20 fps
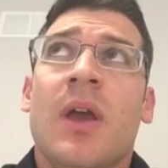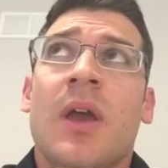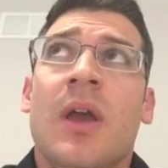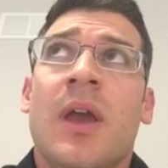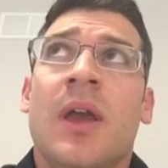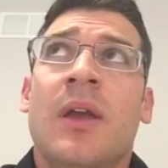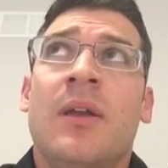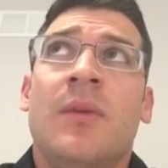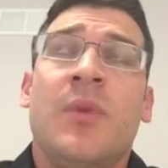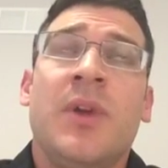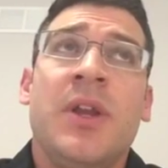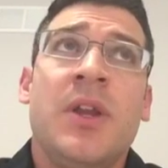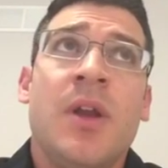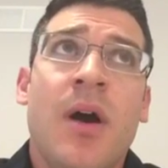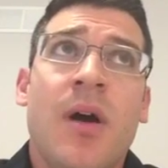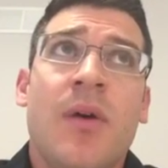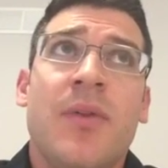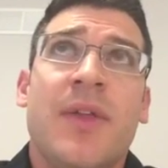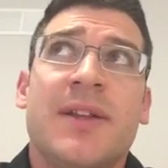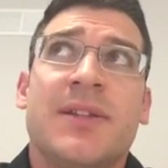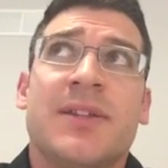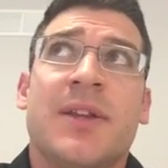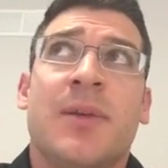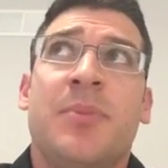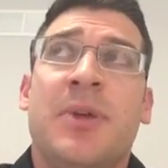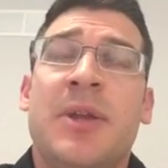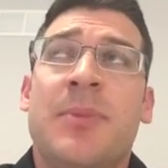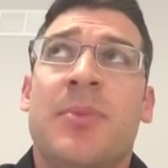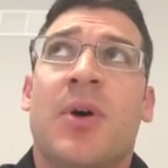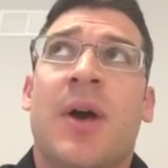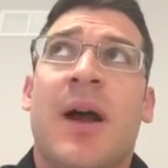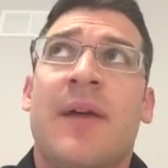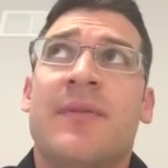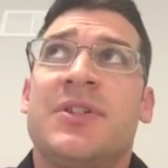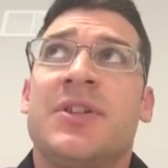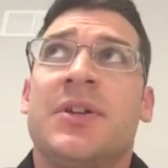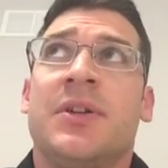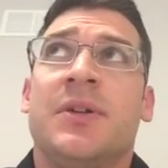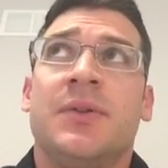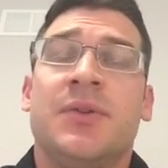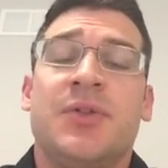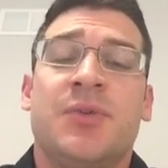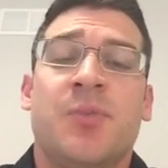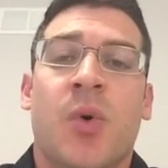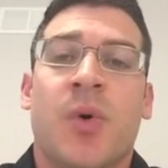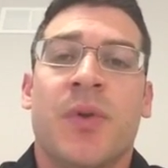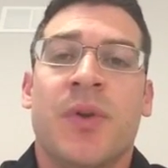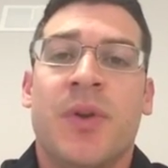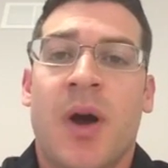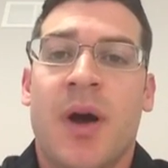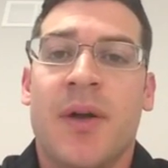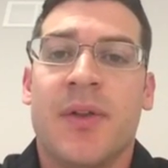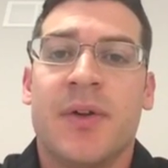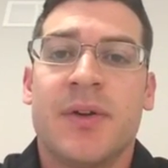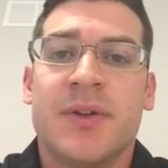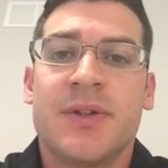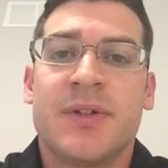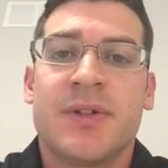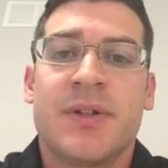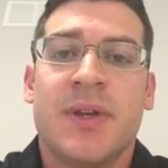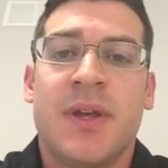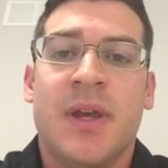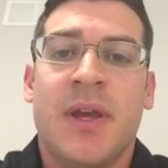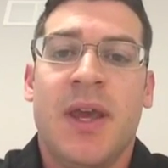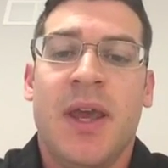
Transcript: and we know that some people are obviously going to lose more than others